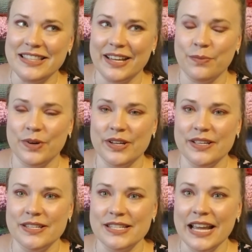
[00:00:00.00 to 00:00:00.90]
that
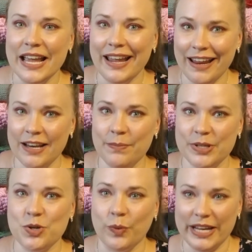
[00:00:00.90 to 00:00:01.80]
was in
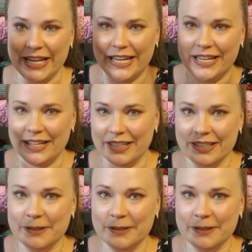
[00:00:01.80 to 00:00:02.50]
between.